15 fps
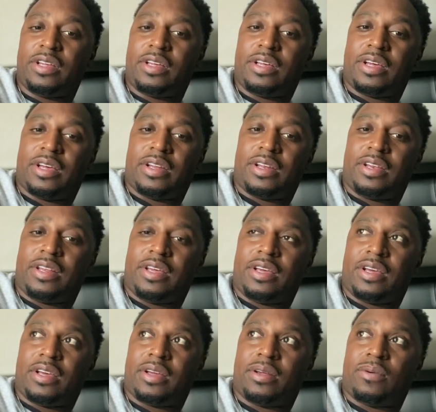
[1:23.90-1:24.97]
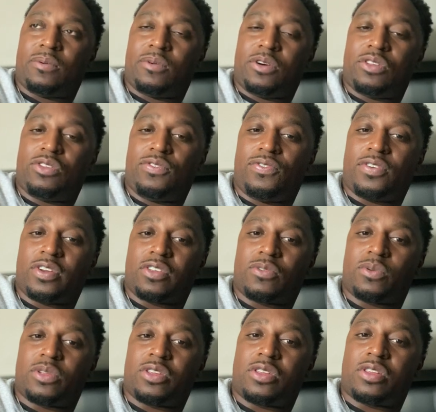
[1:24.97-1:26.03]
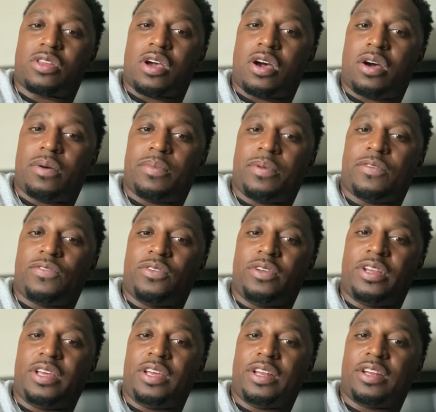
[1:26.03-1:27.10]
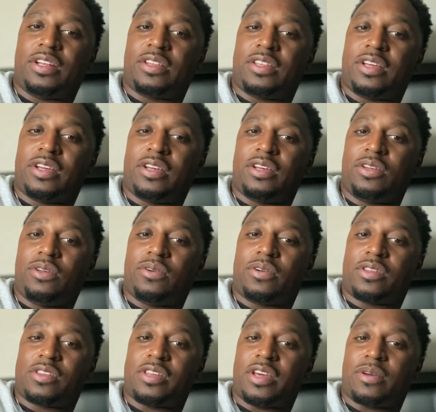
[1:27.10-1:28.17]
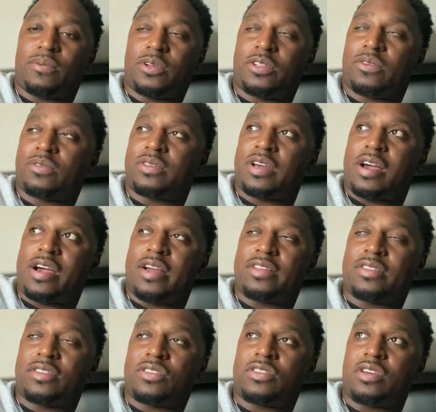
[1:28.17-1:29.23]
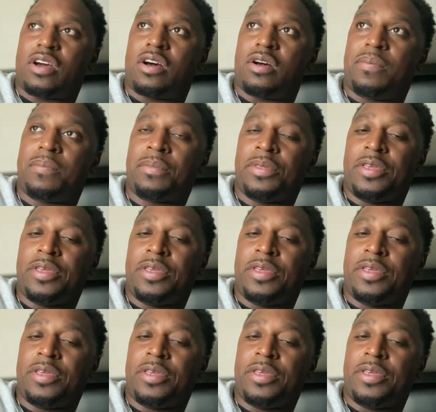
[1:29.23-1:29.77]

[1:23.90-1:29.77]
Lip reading: And then once you finish with the shop, if you need anything, you're gonna check with those guys at the shop.